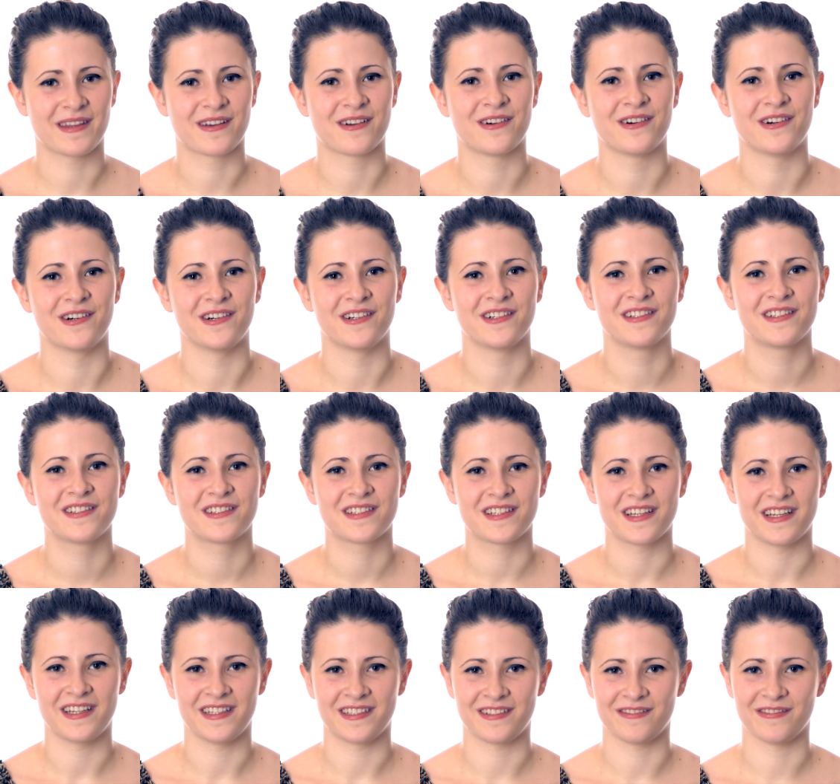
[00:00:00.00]
the course.
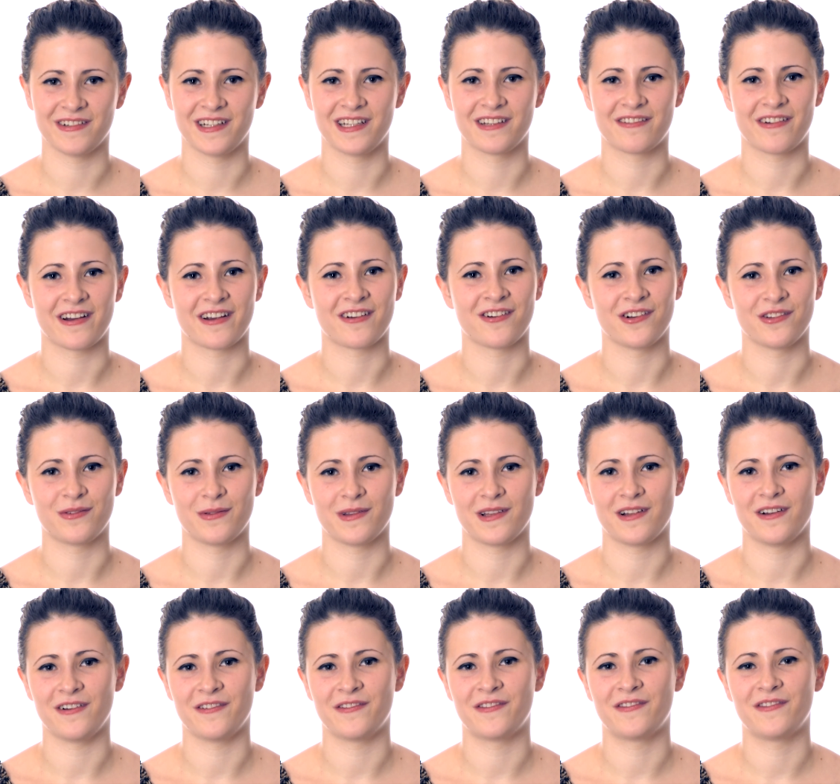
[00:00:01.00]
It's a really great course with
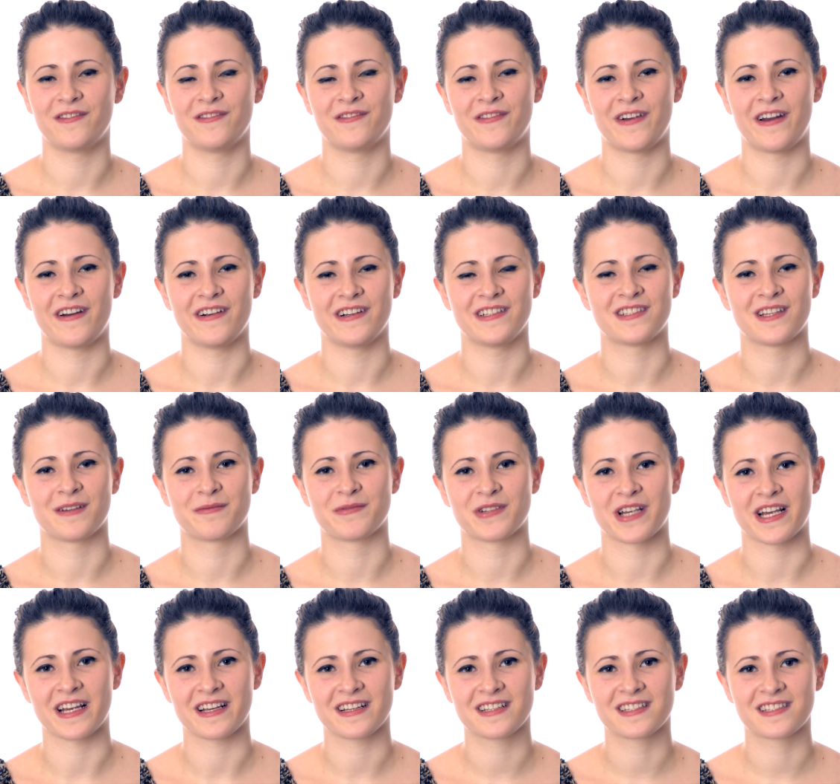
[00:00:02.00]
a lot of varied
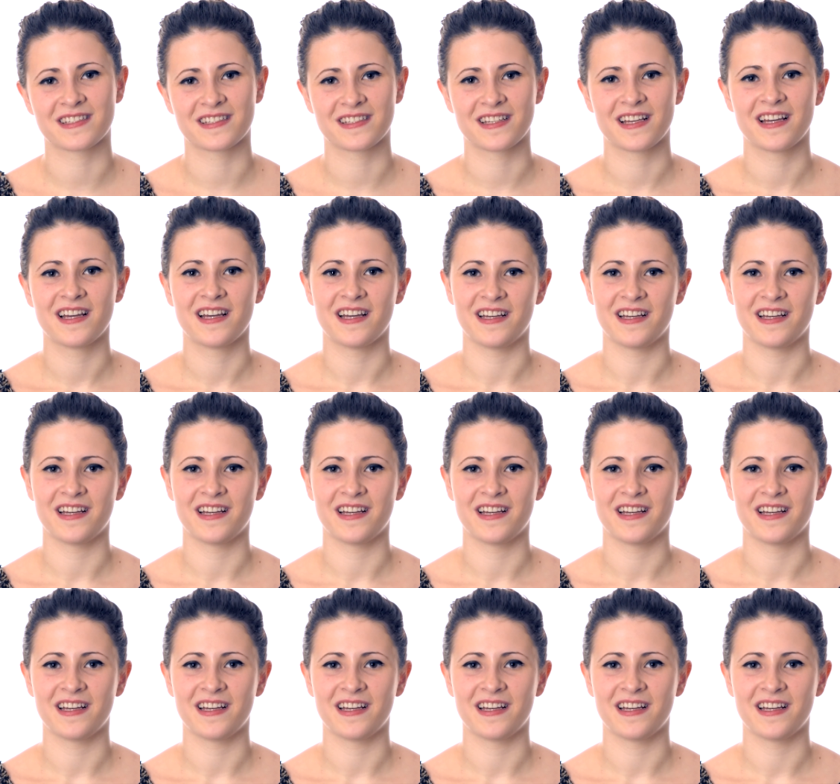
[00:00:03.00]
subjects.